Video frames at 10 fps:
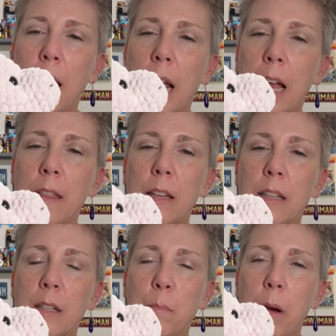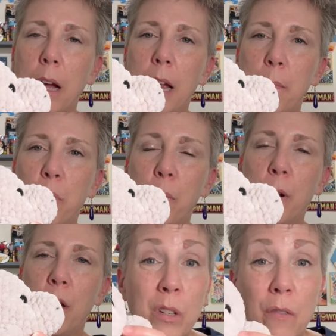And this is by
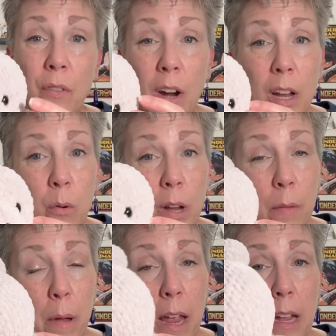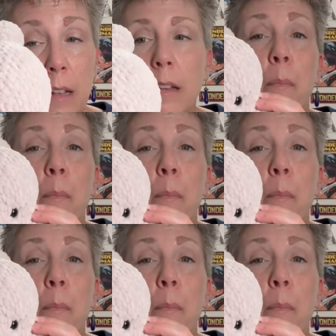Premier. It was a very quick make.